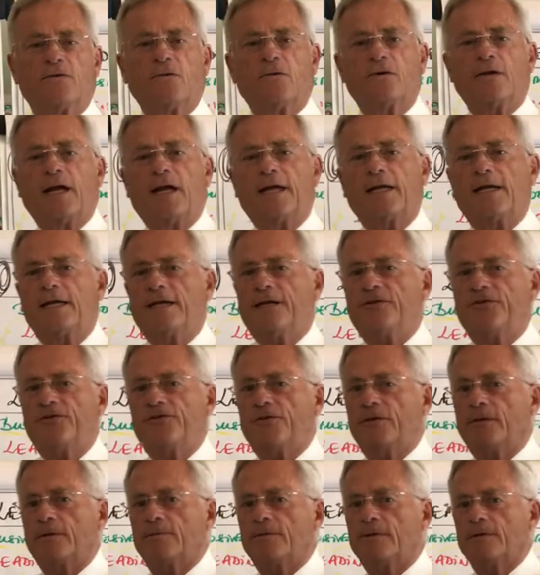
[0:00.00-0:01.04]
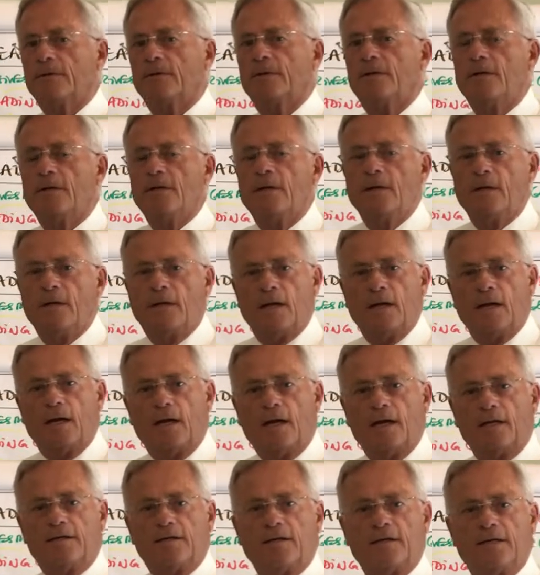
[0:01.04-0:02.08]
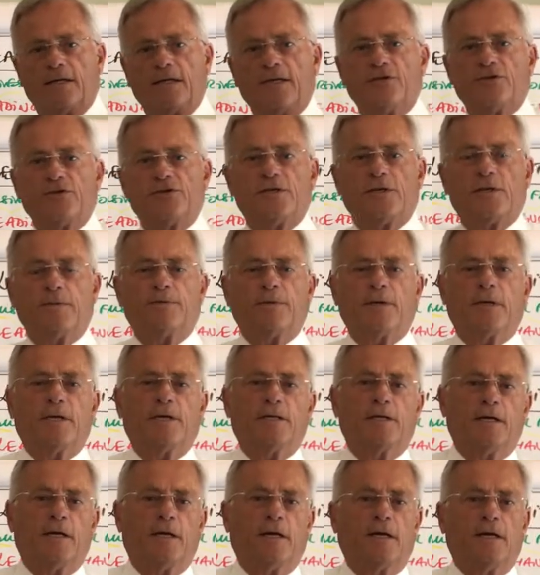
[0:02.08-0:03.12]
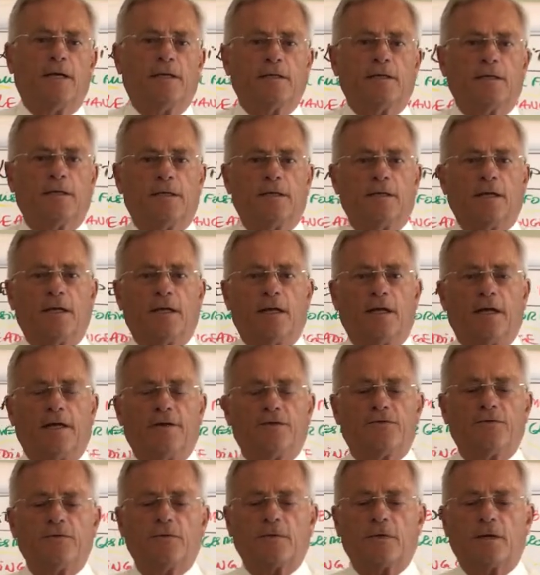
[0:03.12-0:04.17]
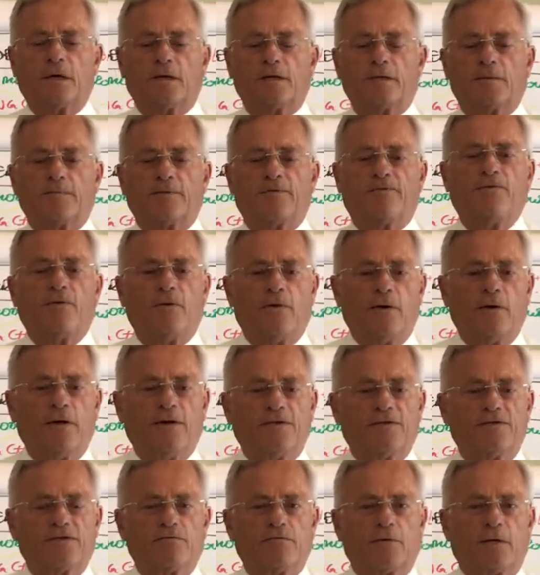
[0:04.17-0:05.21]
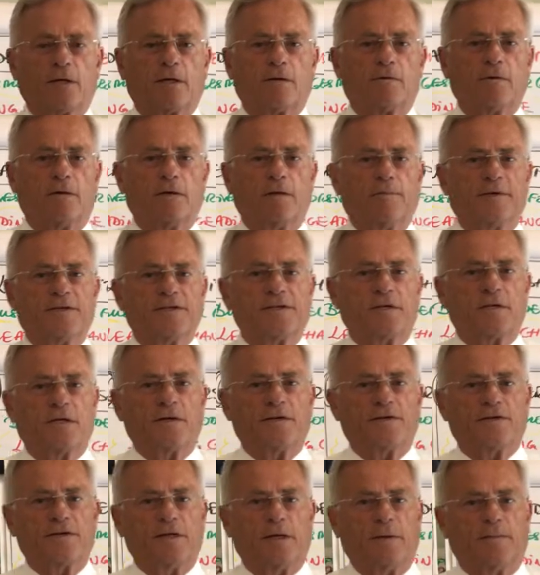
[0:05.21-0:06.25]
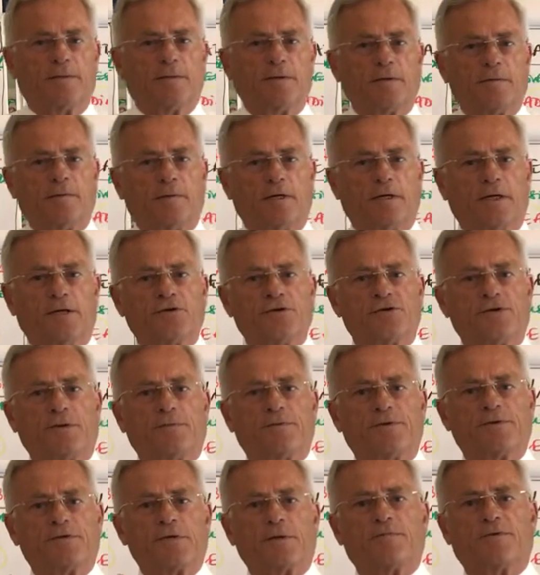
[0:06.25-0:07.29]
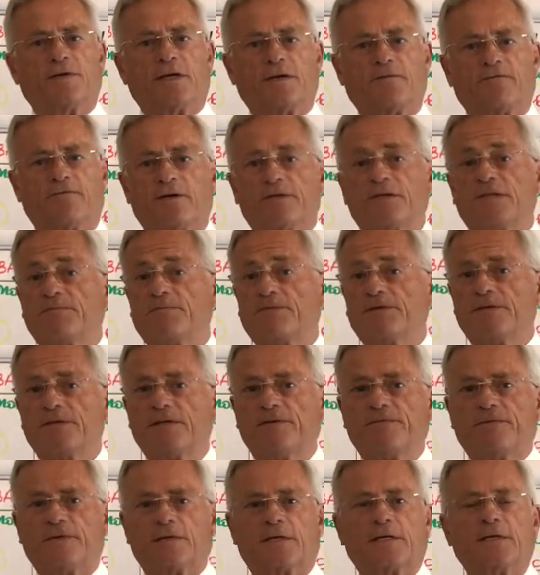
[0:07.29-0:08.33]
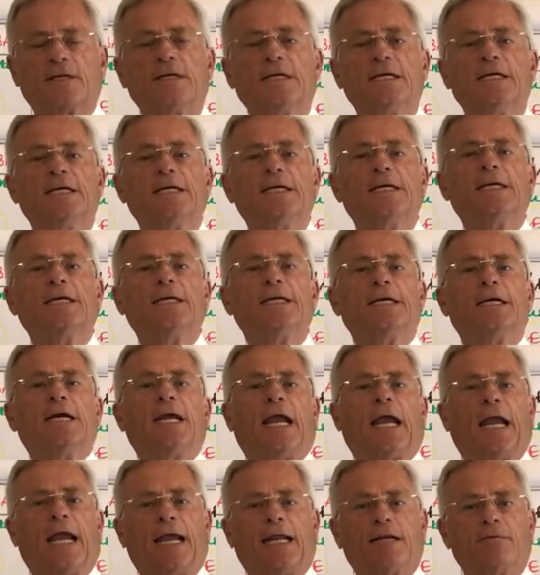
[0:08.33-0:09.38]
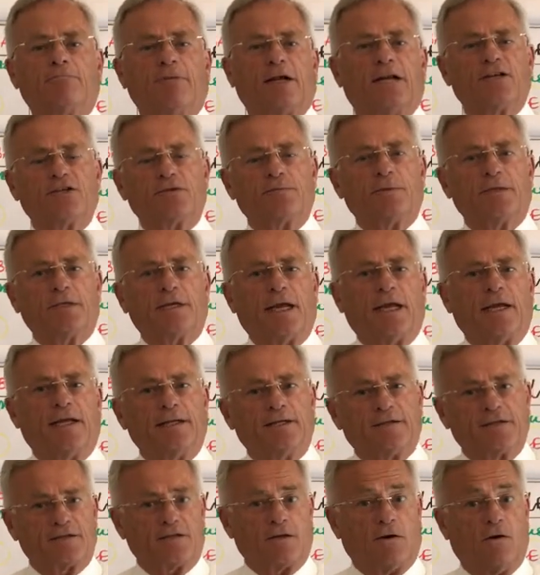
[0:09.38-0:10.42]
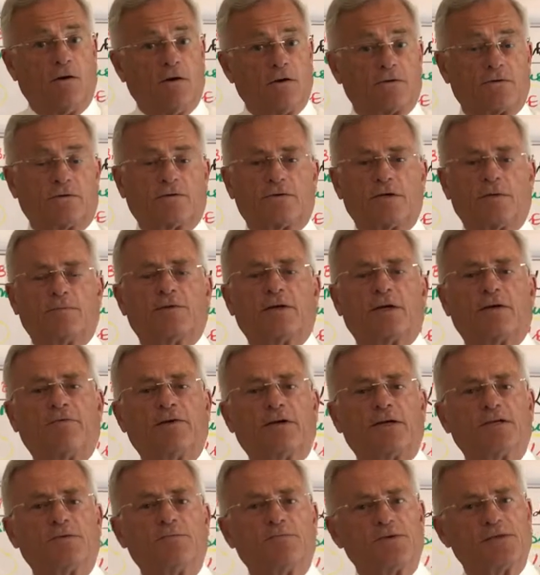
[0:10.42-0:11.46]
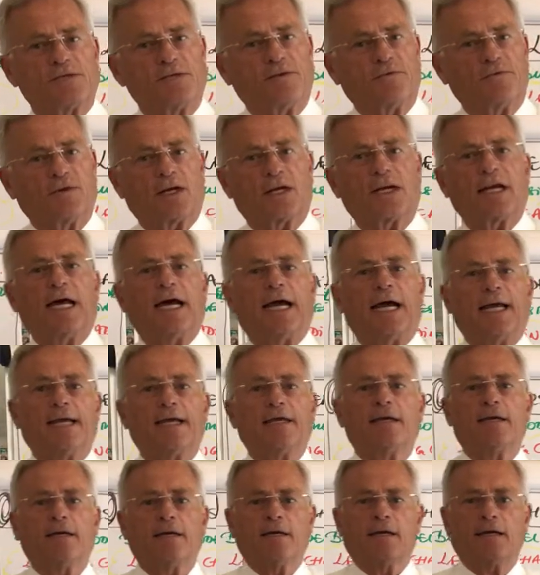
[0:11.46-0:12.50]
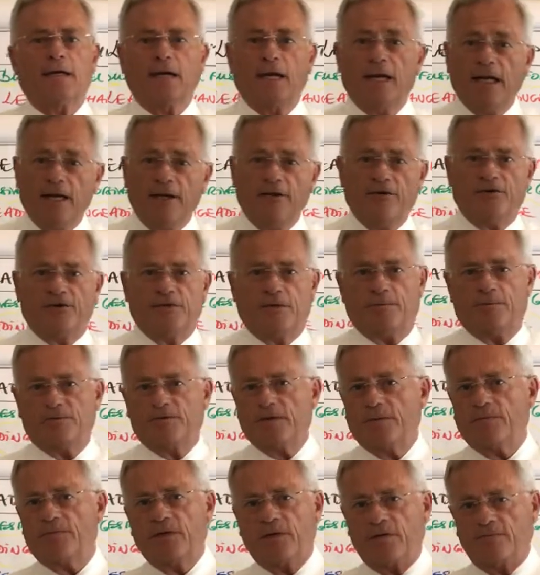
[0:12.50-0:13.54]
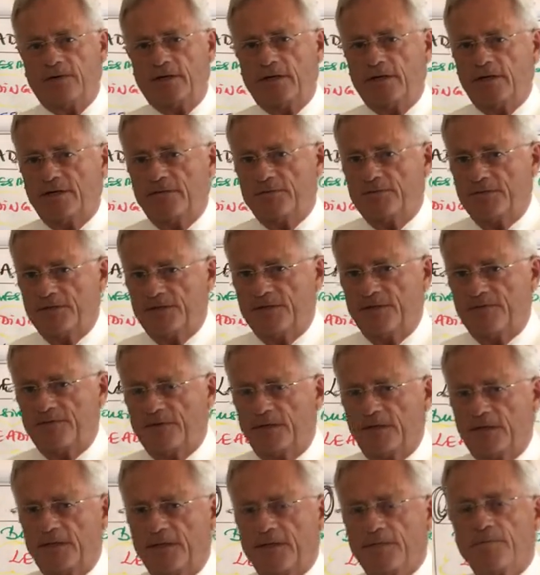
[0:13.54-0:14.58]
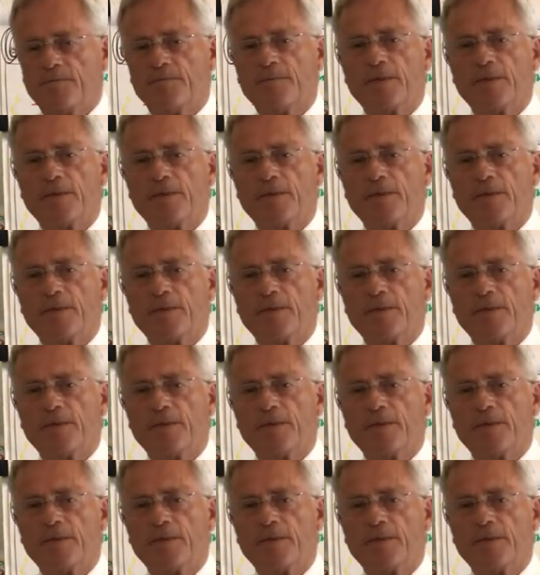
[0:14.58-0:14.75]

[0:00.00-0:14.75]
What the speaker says: looked like leadership. The leadership, as you have gotten before, is what I call a misconcept. Leadership is something very specific. And management is also something very specific, like leadership is something very specific.